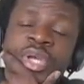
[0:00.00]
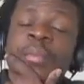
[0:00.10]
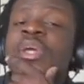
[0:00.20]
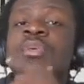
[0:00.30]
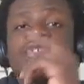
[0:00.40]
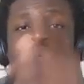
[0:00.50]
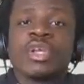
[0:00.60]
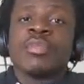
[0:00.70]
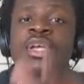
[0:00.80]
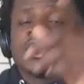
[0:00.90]
But anyway, check
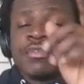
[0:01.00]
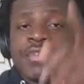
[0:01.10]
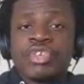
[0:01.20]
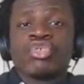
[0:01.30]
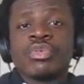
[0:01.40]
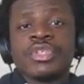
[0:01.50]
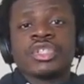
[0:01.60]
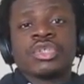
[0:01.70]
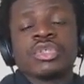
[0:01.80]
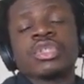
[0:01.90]
him out. Silvestre
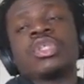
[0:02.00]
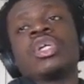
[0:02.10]
Rasuk.